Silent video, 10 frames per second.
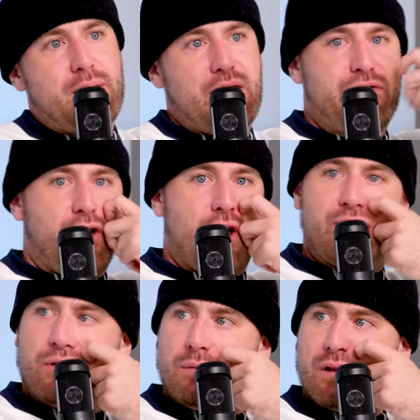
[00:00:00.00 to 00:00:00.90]
yeah, I fell
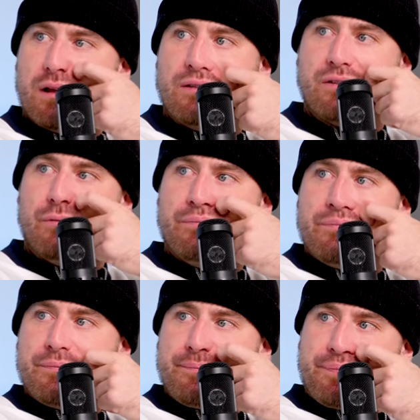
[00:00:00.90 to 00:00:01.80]
off a little bit lately, so
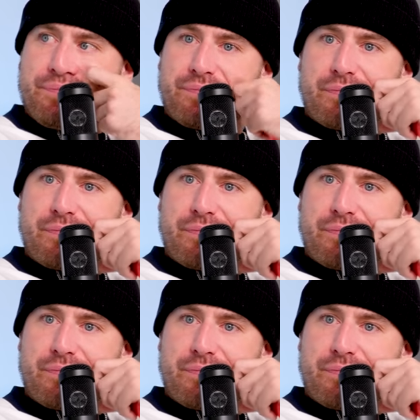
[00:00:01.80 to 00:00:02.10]
okay.